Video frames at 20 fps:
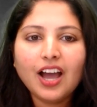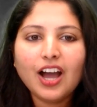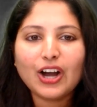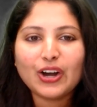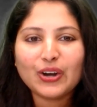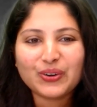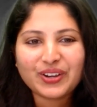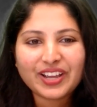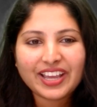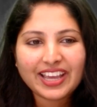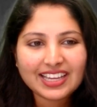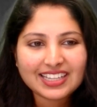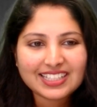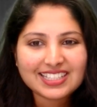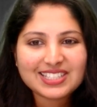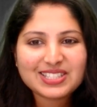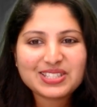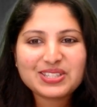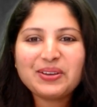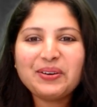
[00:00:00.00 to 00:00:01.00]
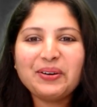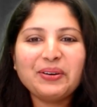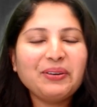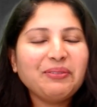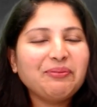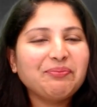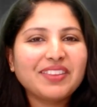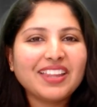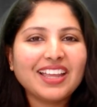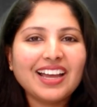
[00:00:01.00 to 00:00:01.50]
Okay, so
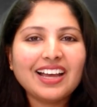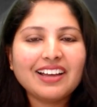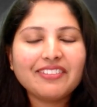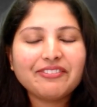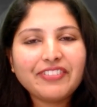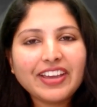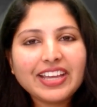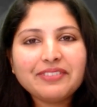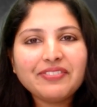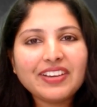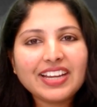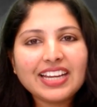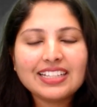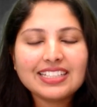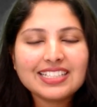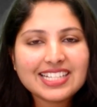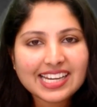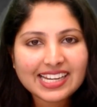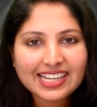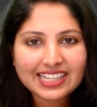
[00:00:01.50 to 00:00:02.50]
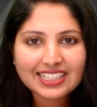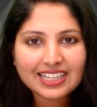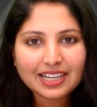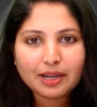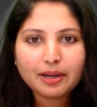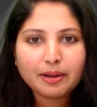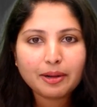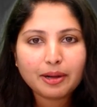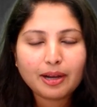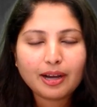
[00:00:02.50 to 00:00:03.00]
when we take
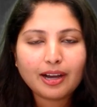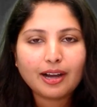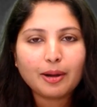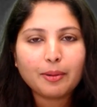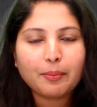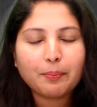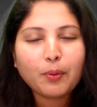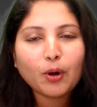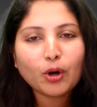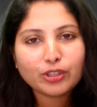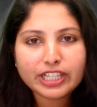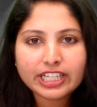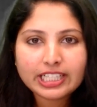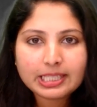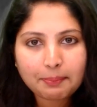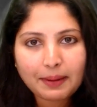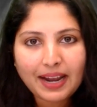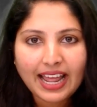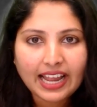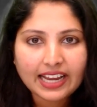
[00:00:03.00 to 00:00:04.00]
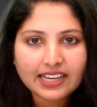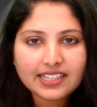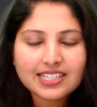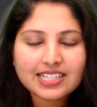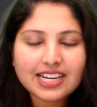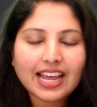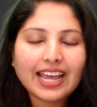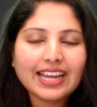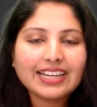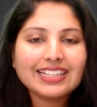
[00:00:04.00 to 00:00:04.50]
a potted plant
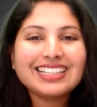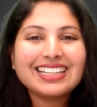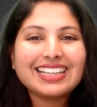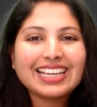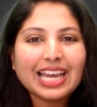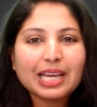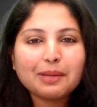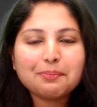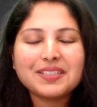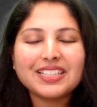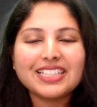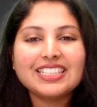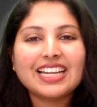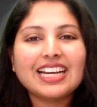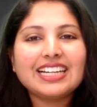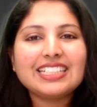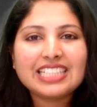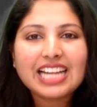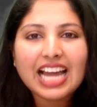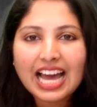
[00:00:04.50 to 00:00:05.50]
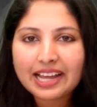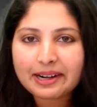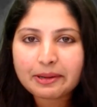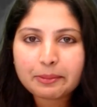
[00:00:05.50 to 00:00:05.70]
and kept in a dark